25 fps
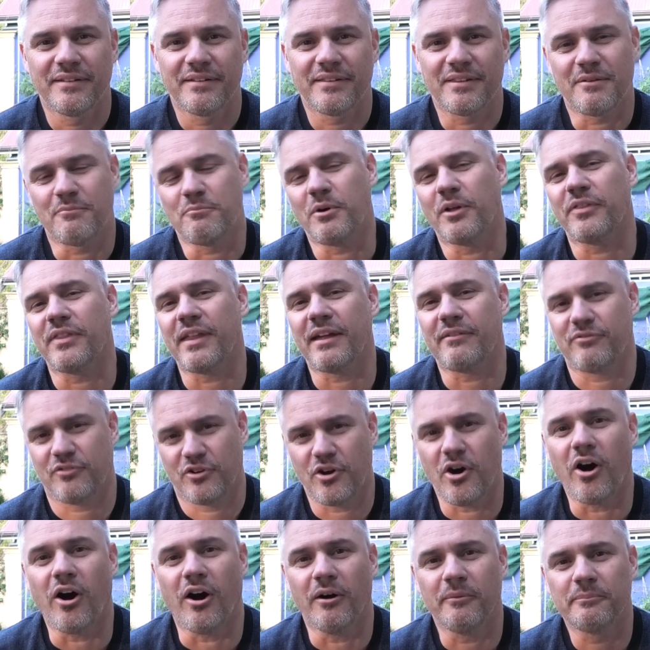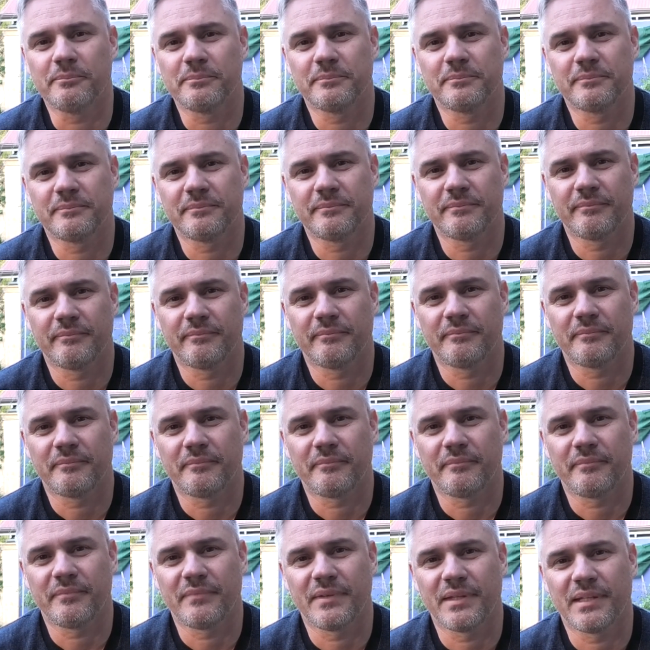than what they've got.
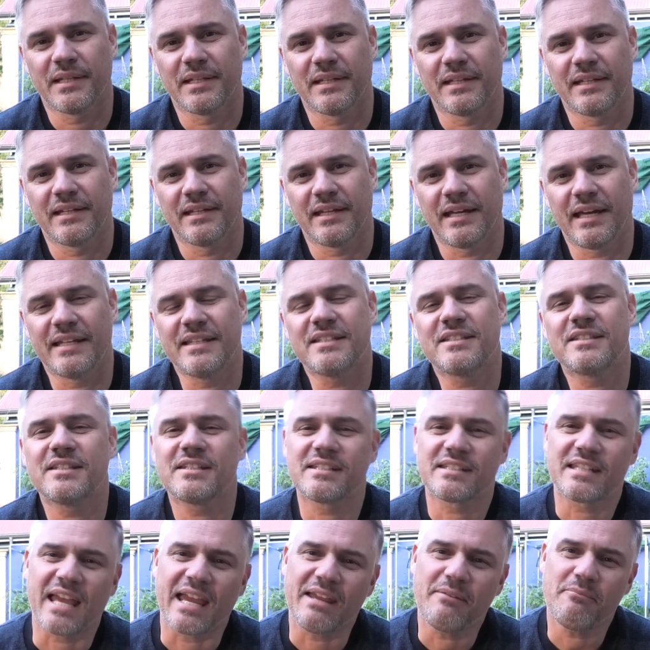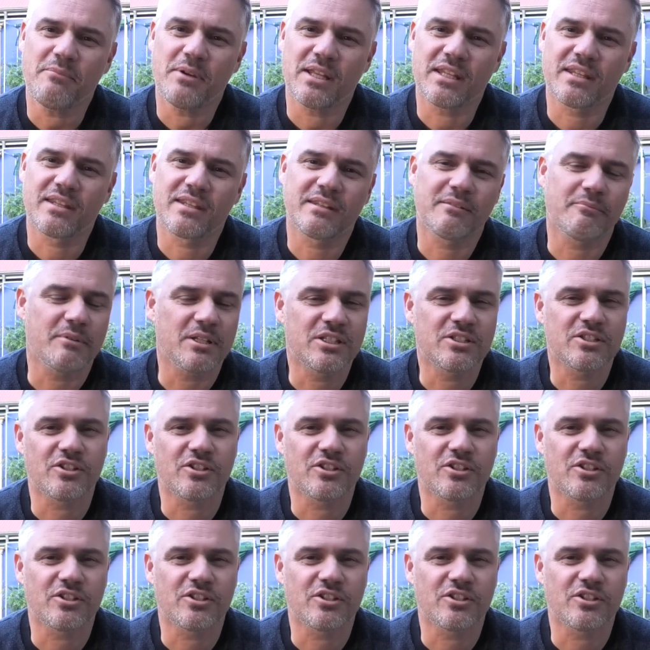And it's the same with